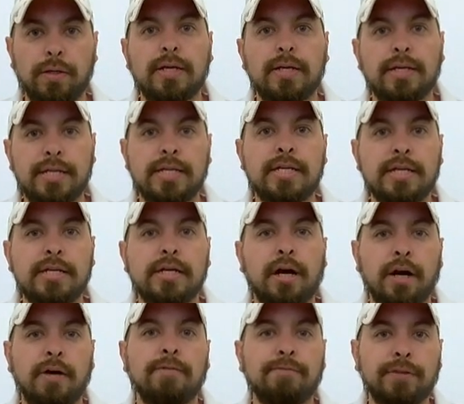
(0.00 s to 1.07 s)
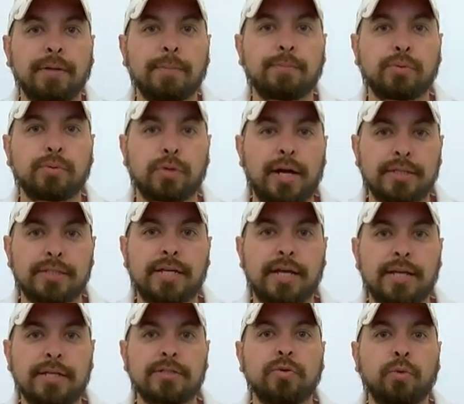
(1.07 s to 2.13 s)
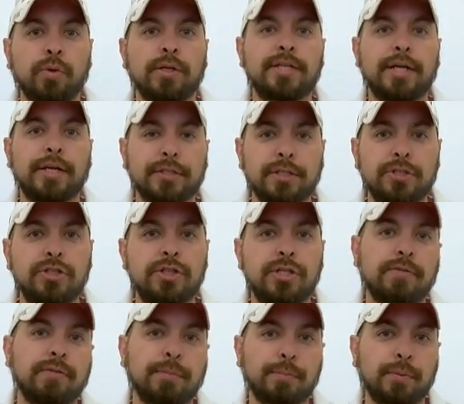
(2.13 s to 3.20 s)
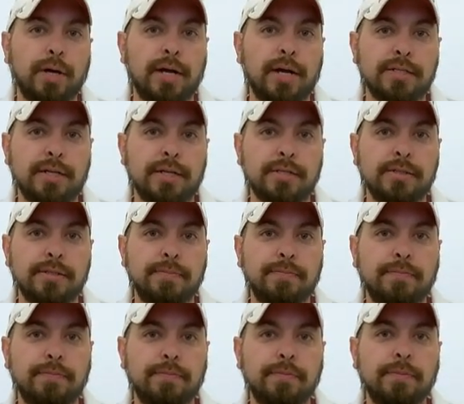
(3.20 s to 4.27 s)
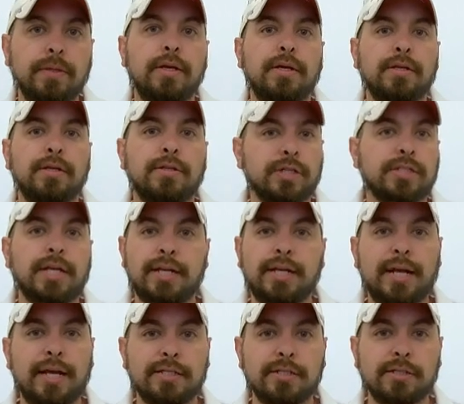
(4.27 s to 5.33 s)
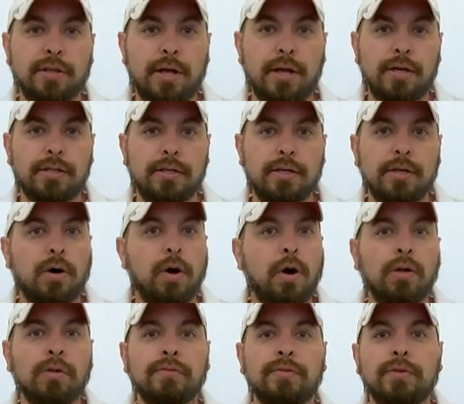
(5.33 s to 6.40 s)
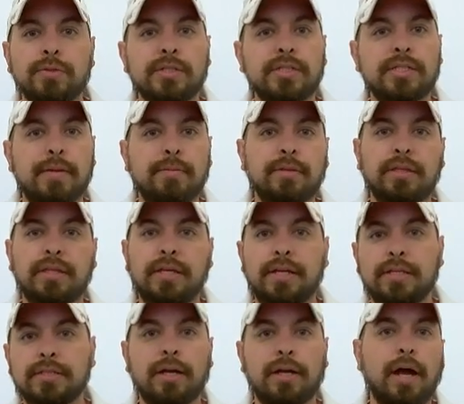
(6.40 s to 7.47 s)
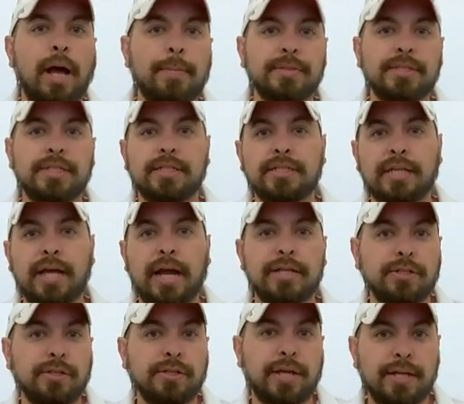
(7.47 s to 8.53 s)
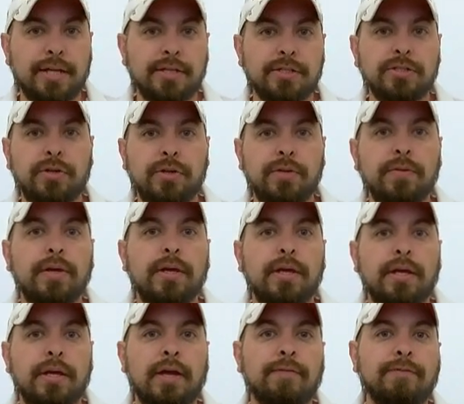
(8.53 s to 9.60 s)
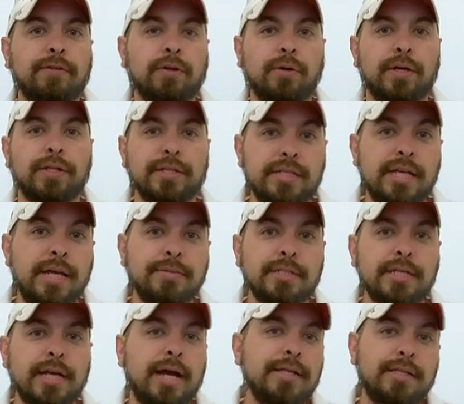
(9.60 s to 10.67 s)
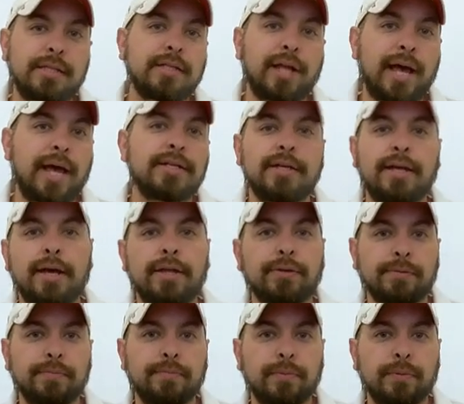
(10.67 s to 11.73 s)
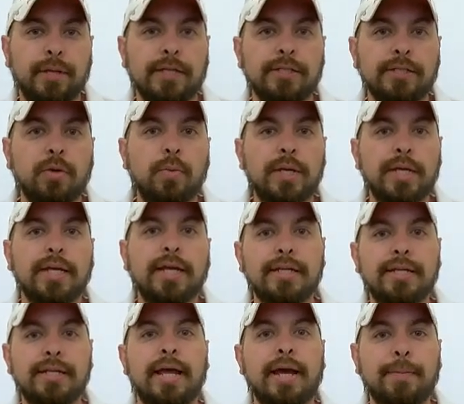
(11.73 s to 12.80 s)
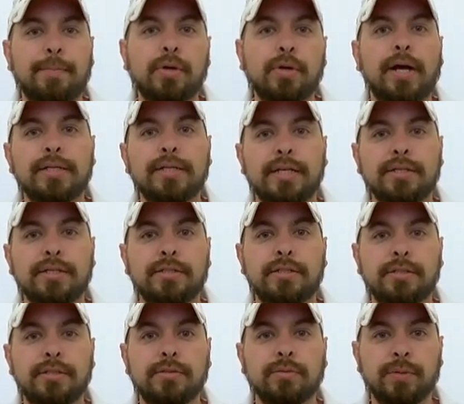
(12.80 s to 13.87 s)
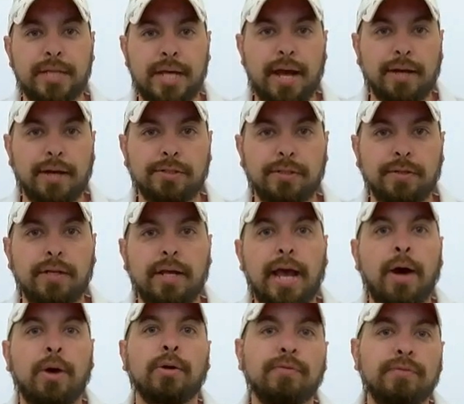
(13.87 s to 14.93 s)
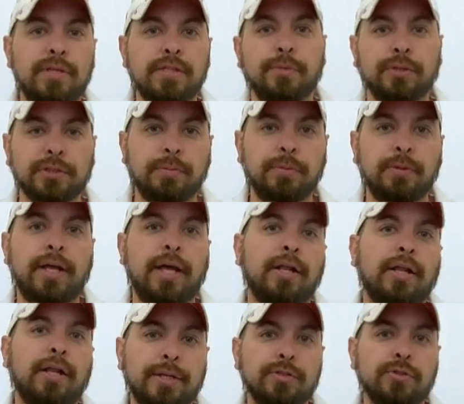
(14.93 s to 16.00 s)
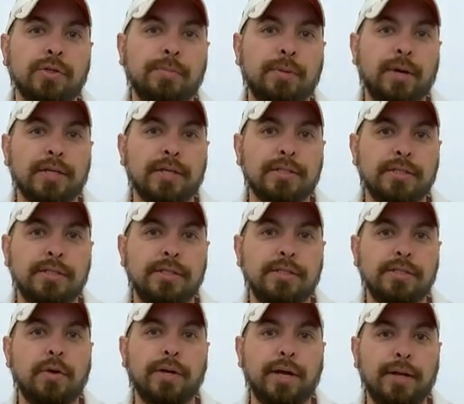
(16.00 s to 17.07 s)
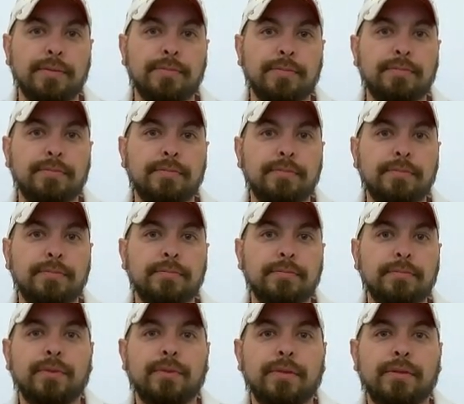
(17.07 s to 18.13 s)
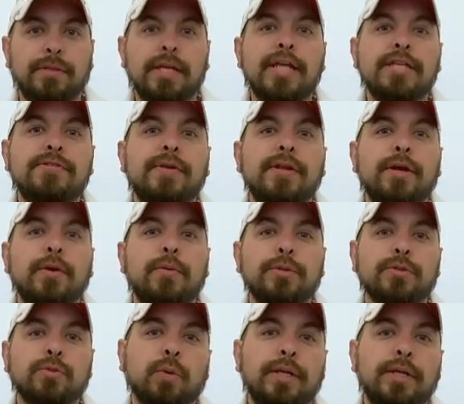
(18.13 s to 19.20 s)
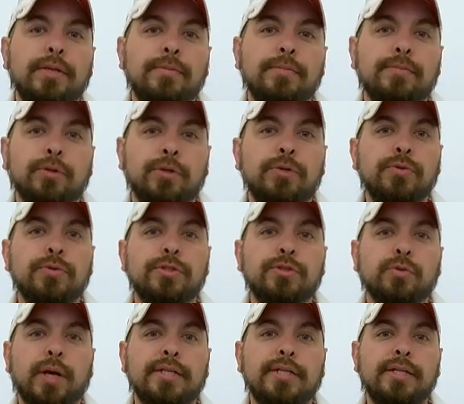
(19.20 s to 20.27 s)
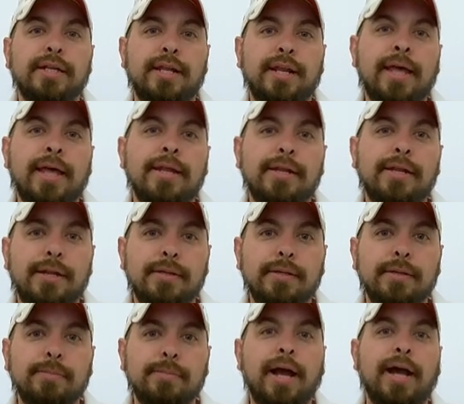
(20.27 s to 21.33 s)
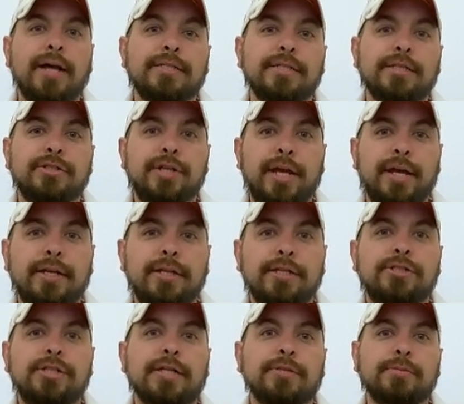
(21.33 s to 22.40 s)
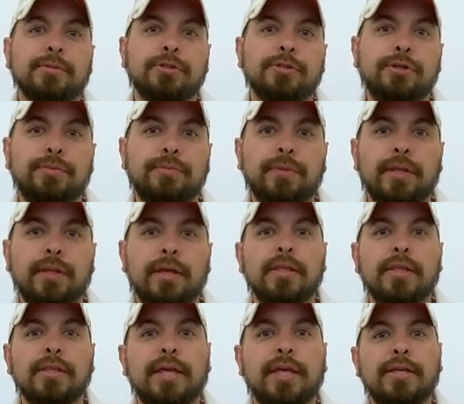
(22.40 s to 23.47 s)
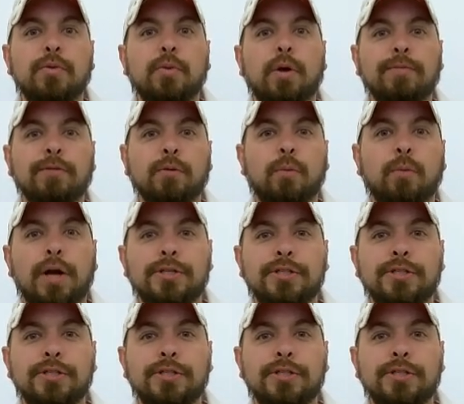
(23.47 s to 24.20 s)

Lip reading: E of the process or a delta G of the process. Just like in Hess's law, all of those same things on opposite sides will cancel. If they're on the same side, then they'll add together. And so we can get a net process reaction out of these multiple elementary processes going on. Today's video was written, produced, directed, and edited by Isaac Chan and Jasper Xu. Thank you all for watching it.